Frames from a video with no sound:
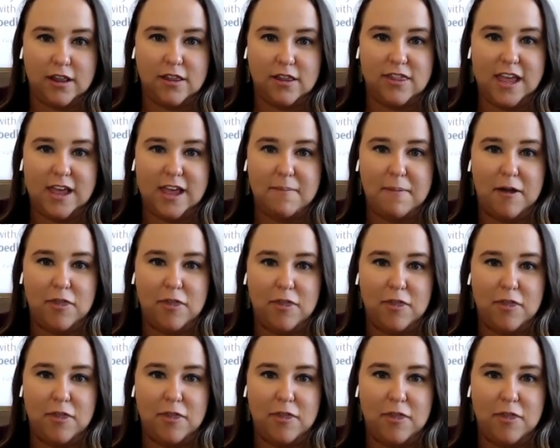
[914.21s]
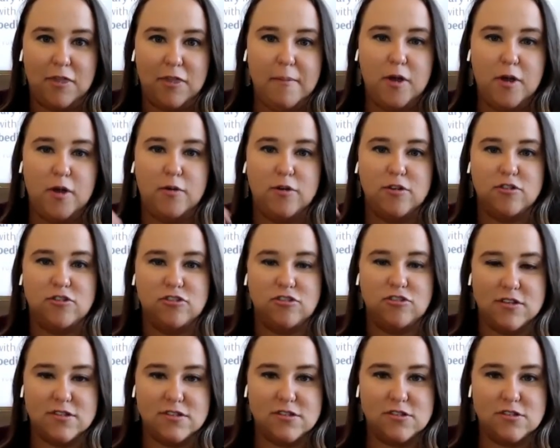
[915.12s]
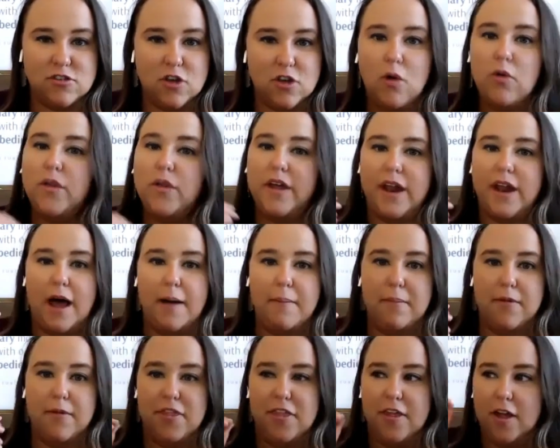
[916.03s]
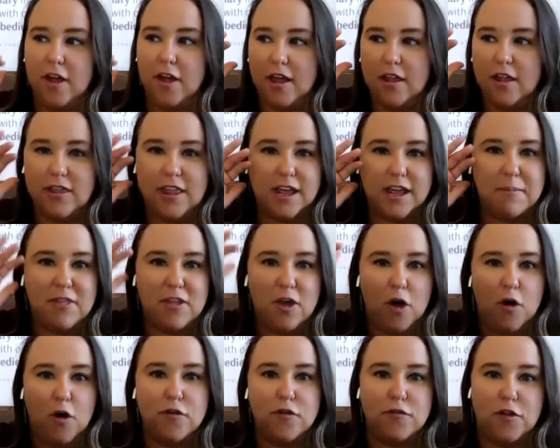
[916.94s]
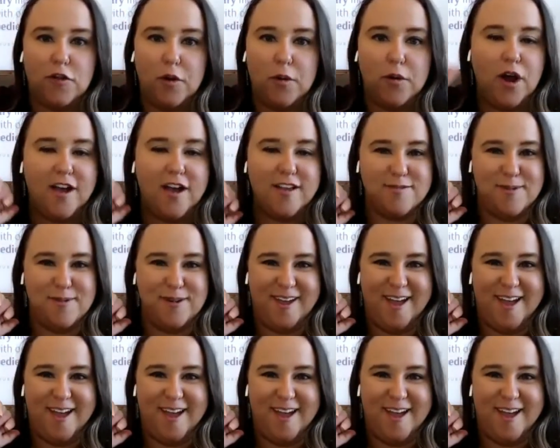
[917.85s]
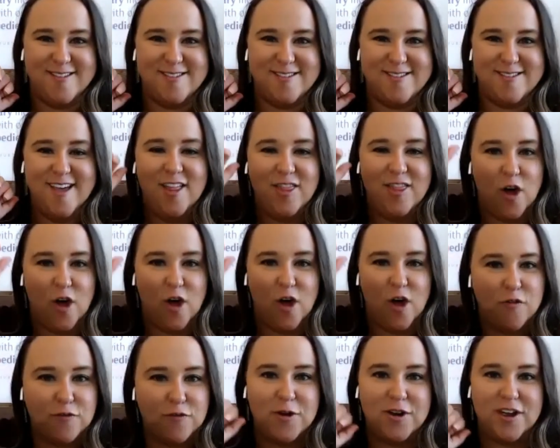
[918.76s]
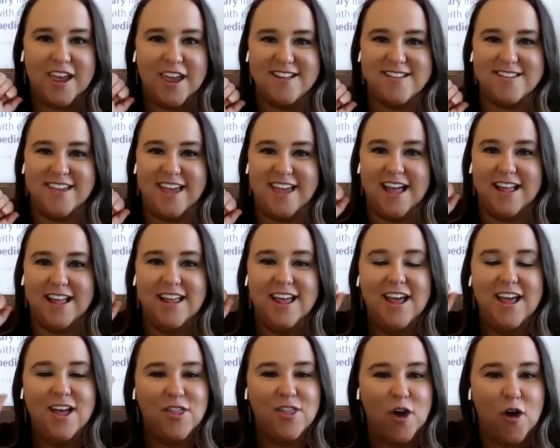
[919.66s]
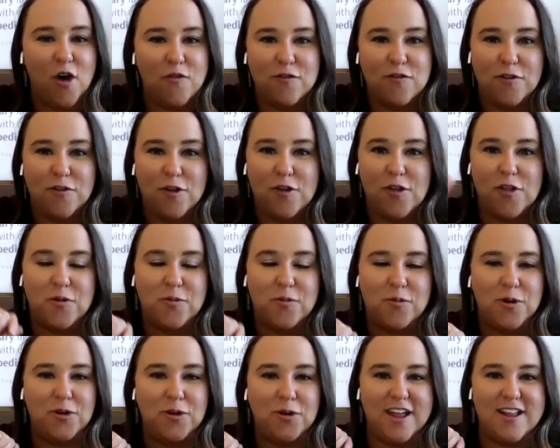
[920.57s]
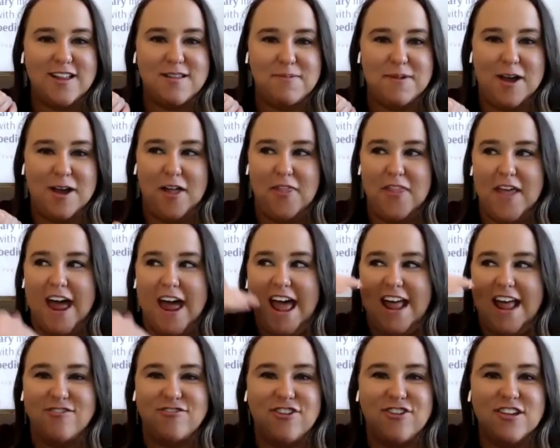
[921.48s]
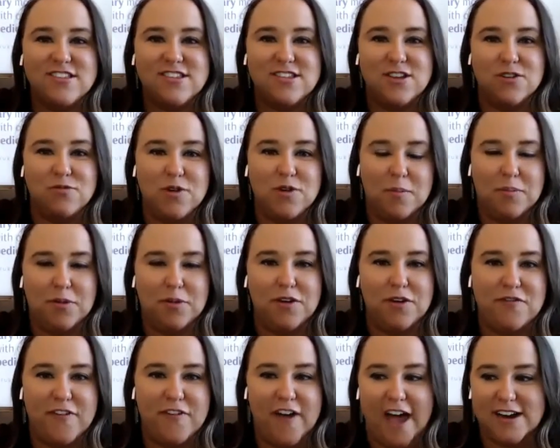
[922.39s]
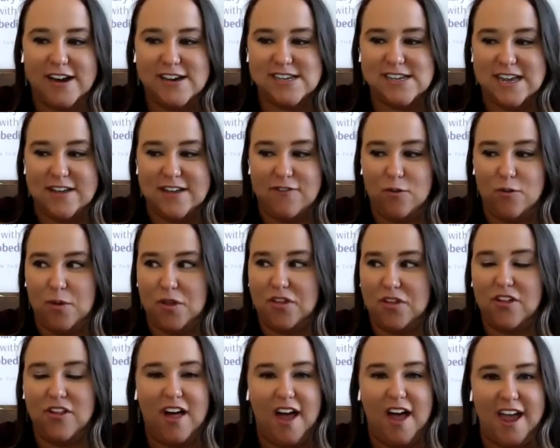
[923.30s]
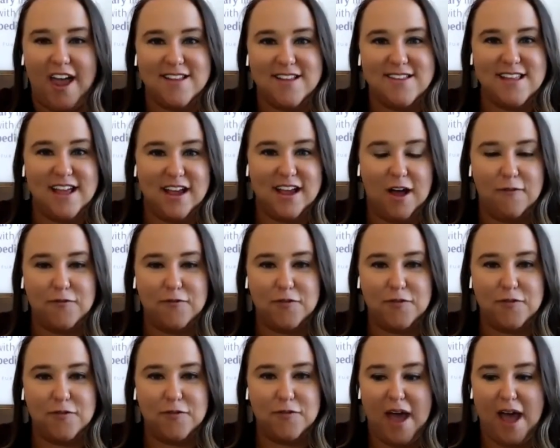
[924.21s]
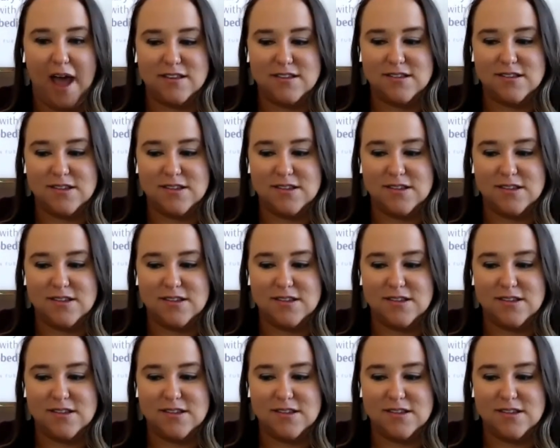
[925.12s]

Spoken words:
Like, think about the mom who is just so lit up. Think about the overflow her husband gets, the overflow her kids get, the overflow that the world gets beyond that, and just the ripple effect, even with clients that come from that.